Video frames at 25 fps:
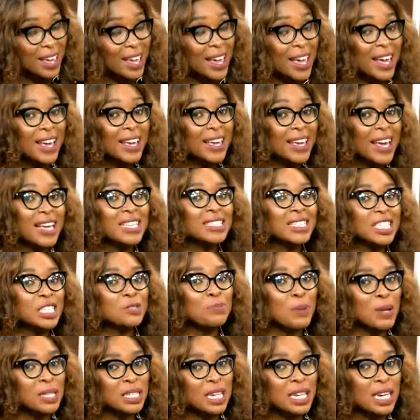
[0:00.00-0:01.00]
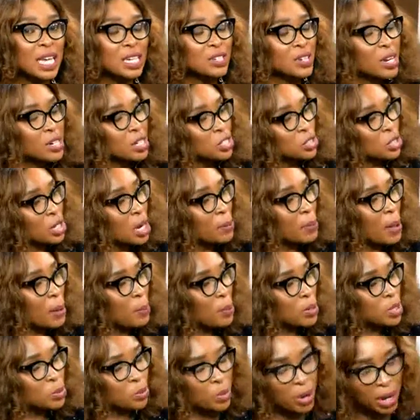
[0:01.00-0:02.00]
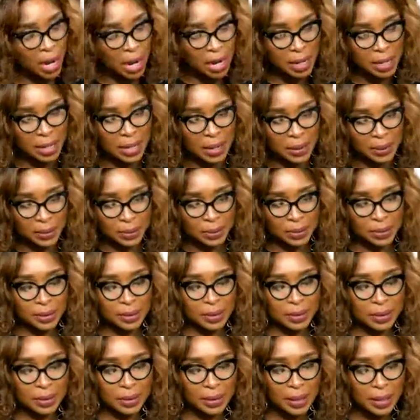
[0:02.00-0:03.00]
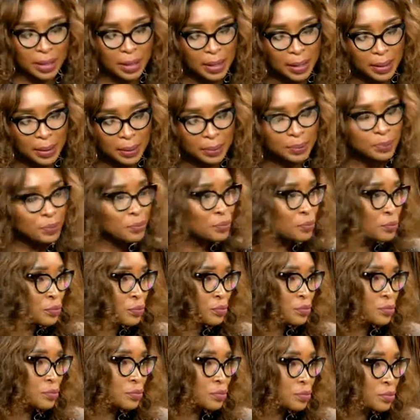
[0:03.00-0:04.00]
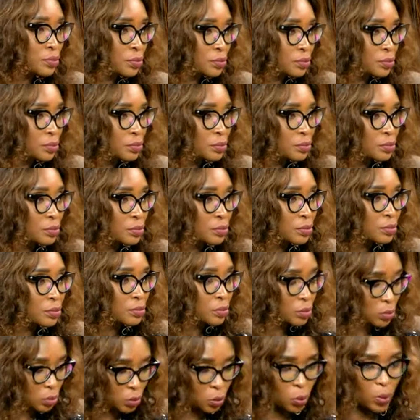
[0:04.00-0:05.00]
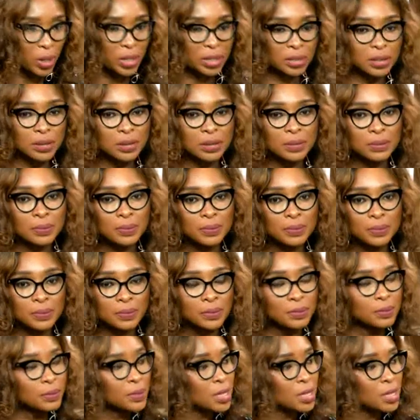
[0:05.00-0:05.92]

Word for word: against this particular tradition I help us break down the law eh Ibrekete. Hmm. Make I enter.